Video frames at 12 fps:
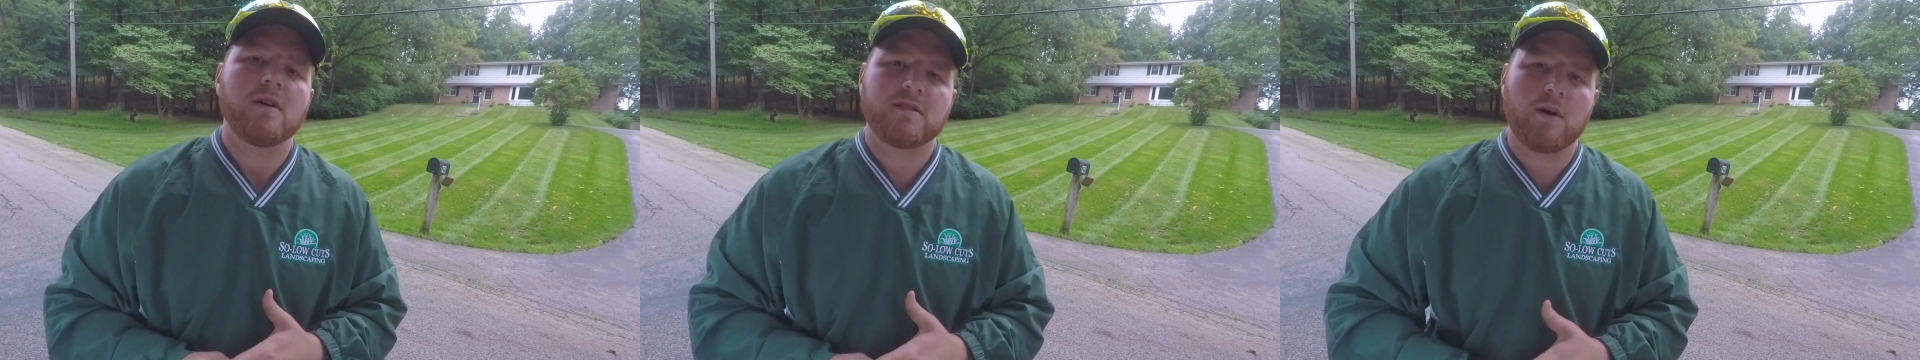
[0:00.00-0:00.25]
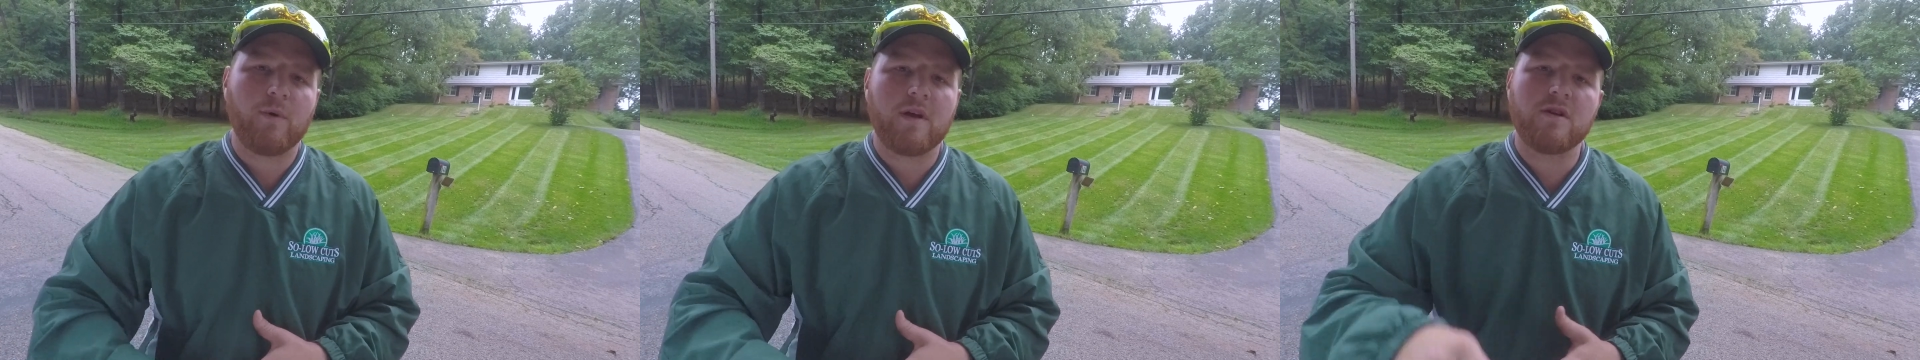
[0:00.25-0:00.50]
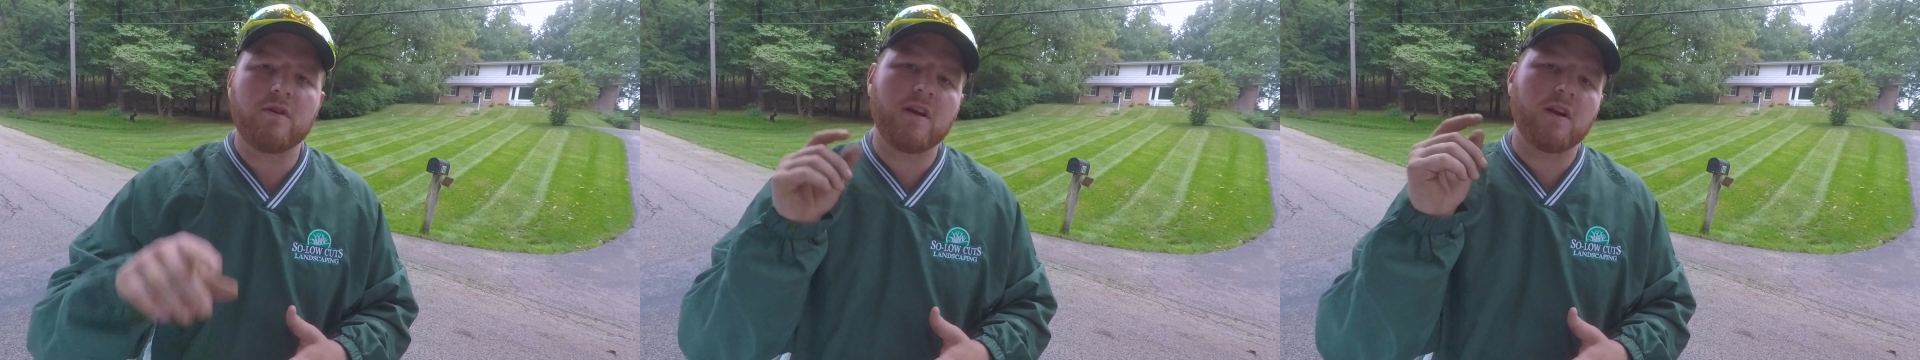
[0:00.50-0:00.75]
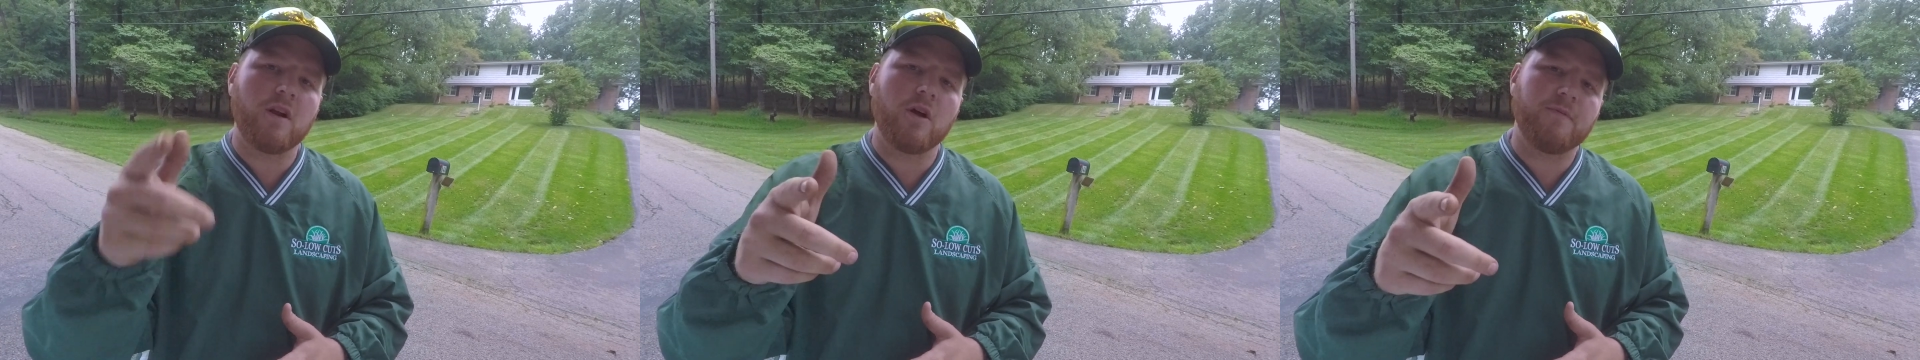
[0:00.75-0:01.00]
so that way you
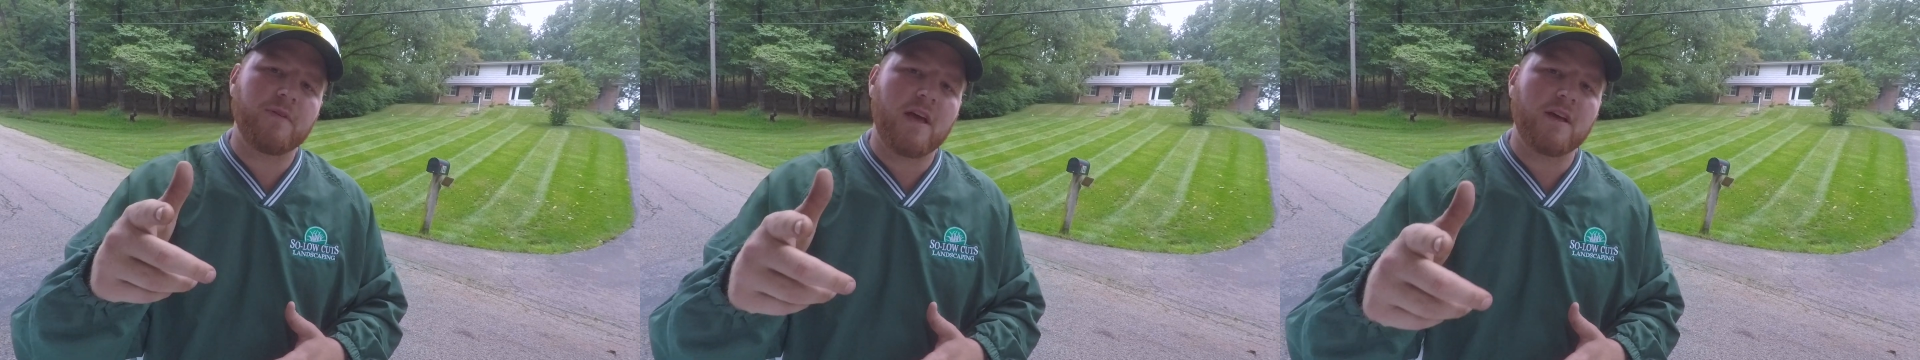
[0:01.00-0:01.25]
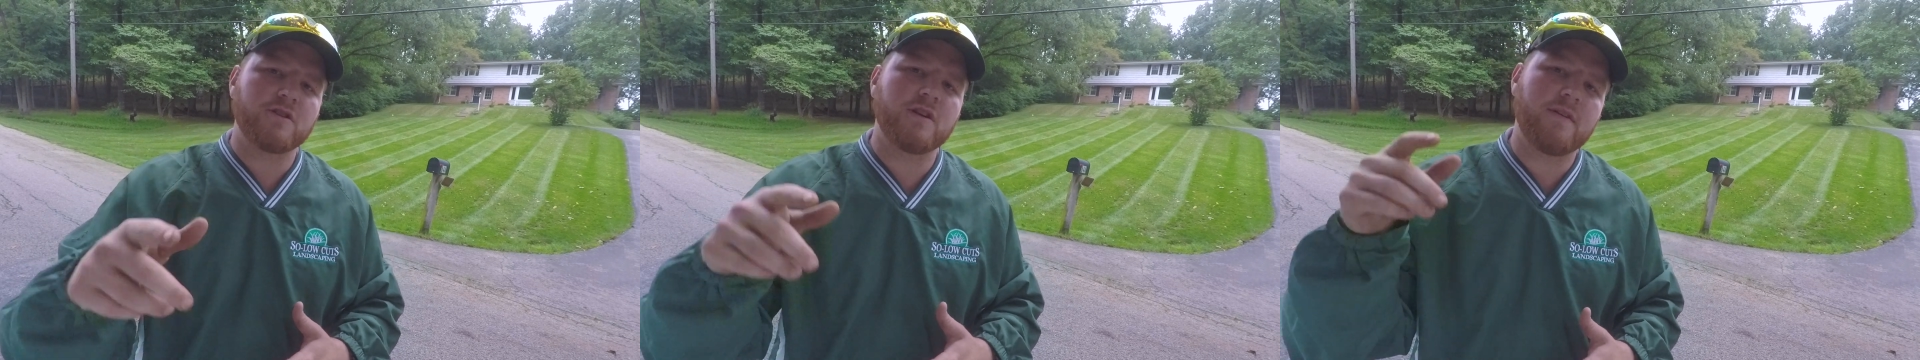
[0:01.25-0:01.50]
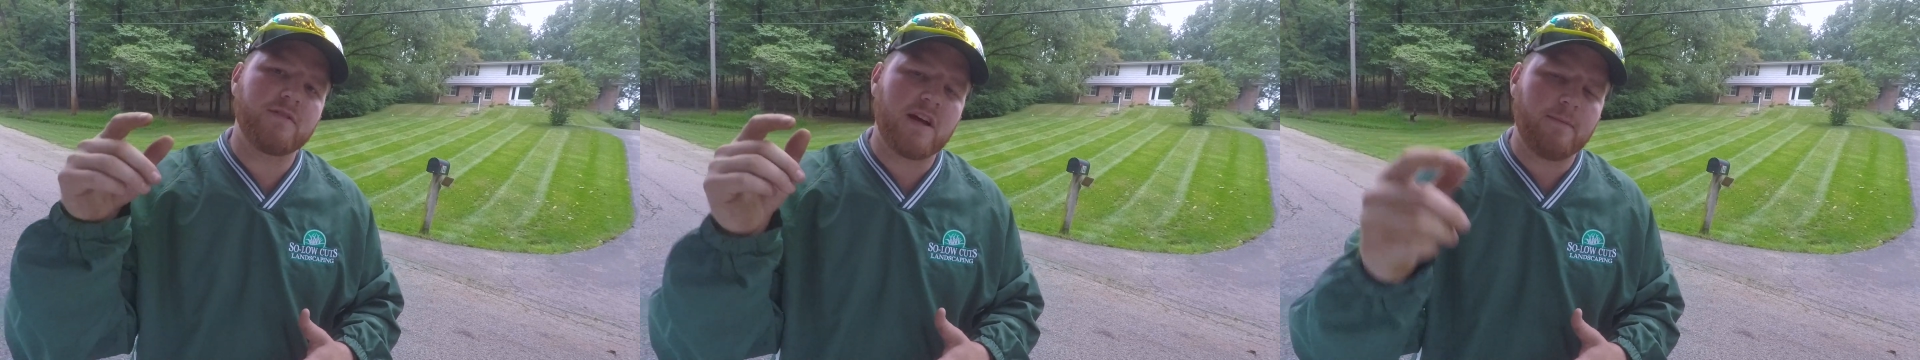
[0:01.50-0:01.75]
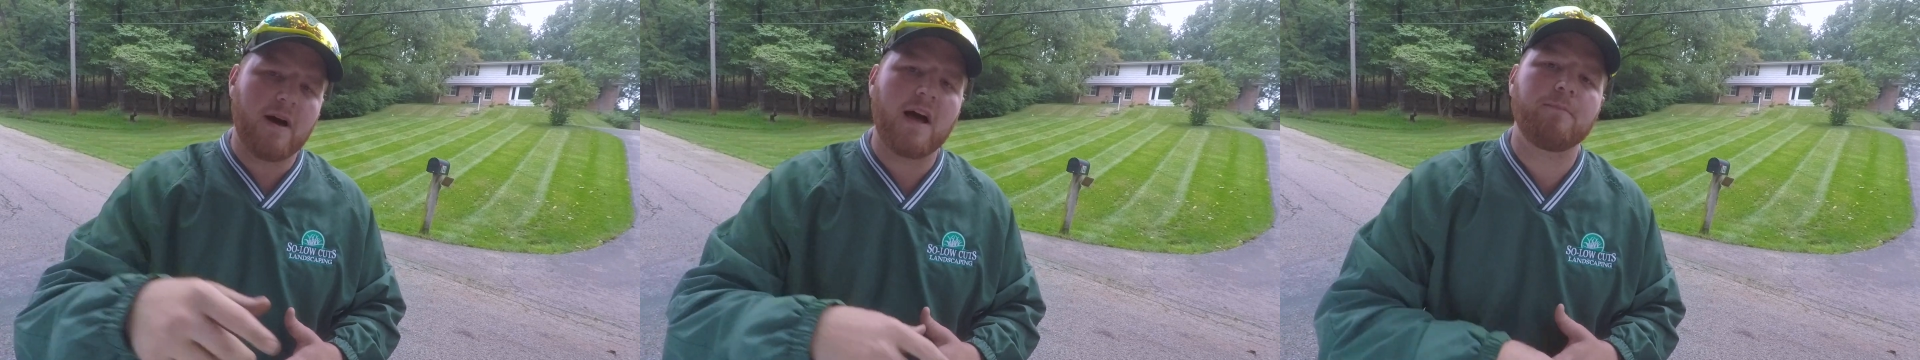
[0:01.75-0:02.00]
get a notification every
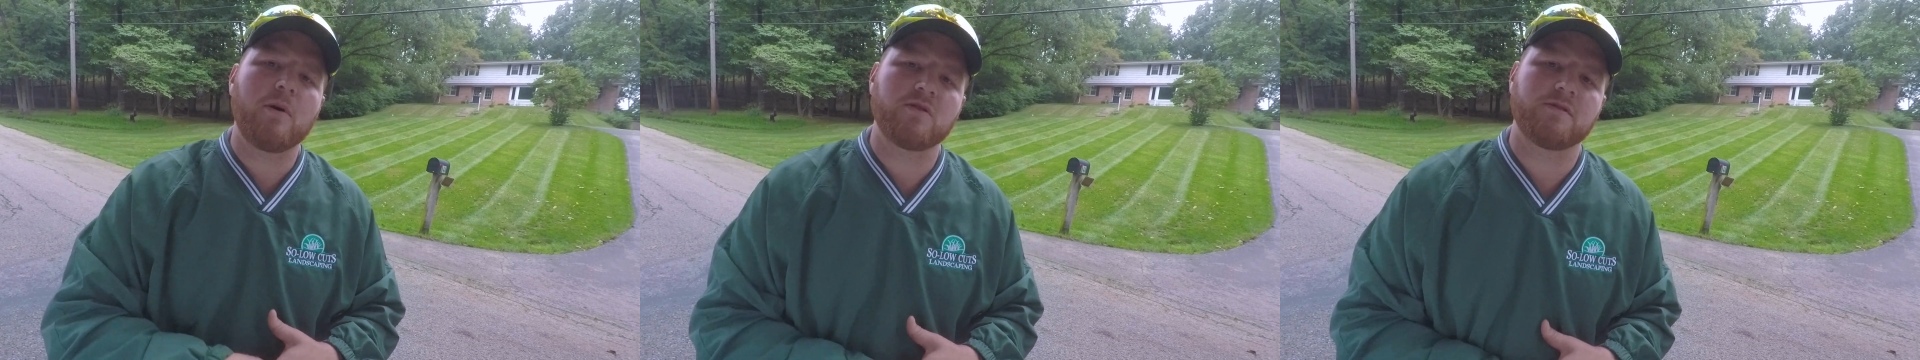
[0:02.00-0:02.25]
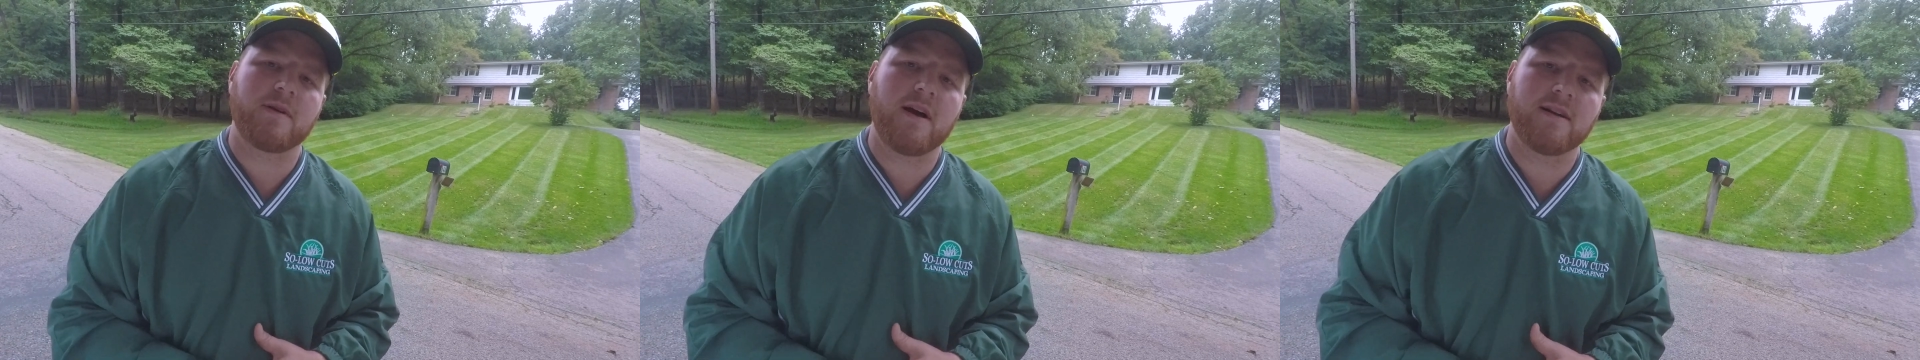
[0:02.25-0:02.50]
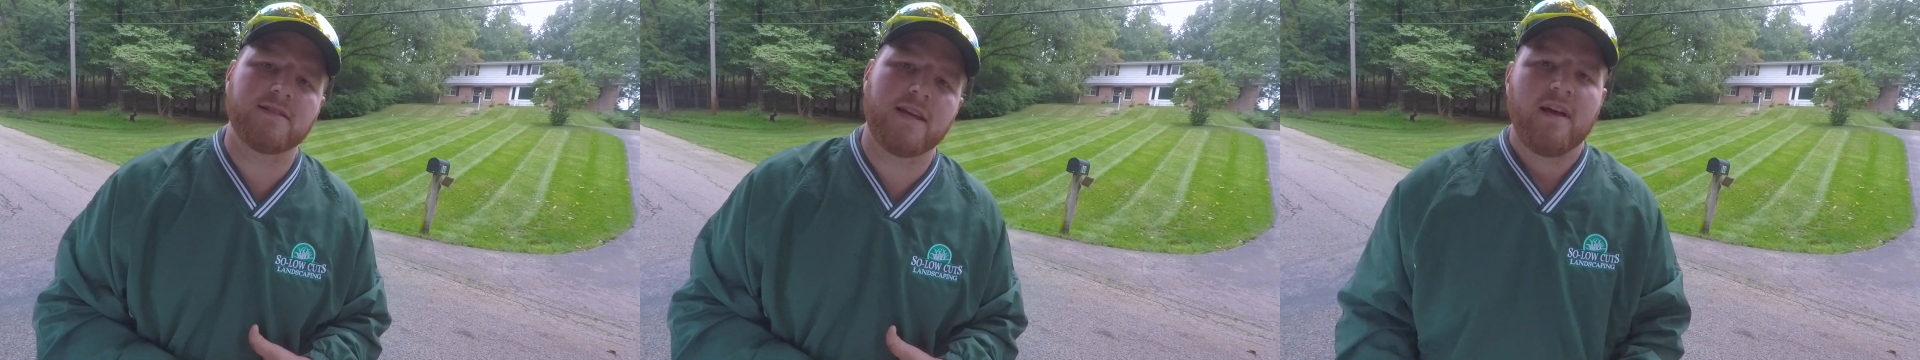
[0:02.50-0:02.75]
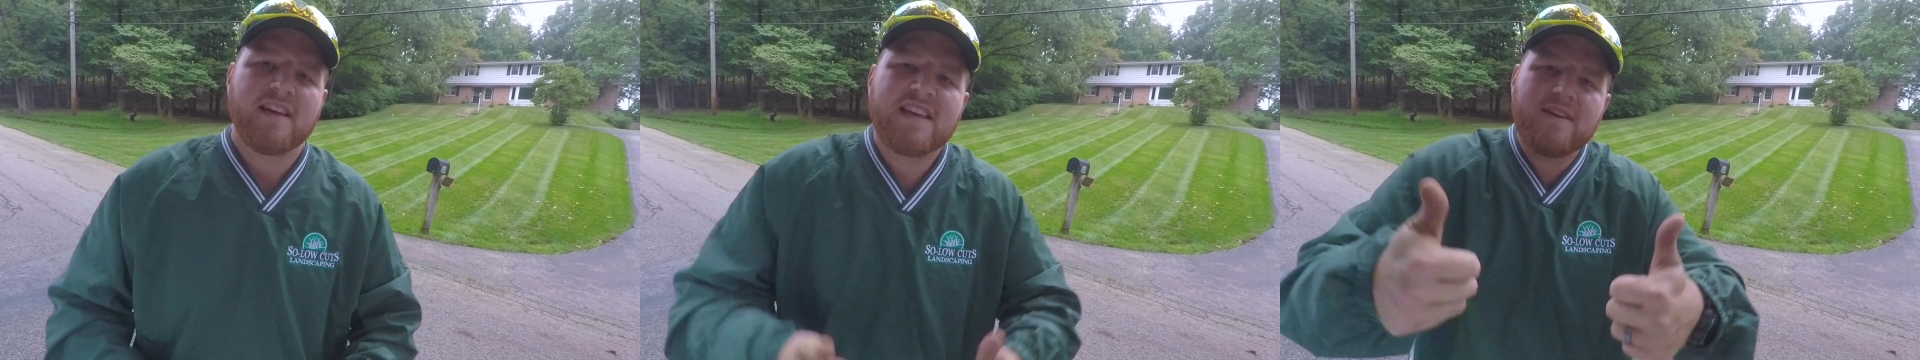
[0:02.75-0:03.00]
time I post some content.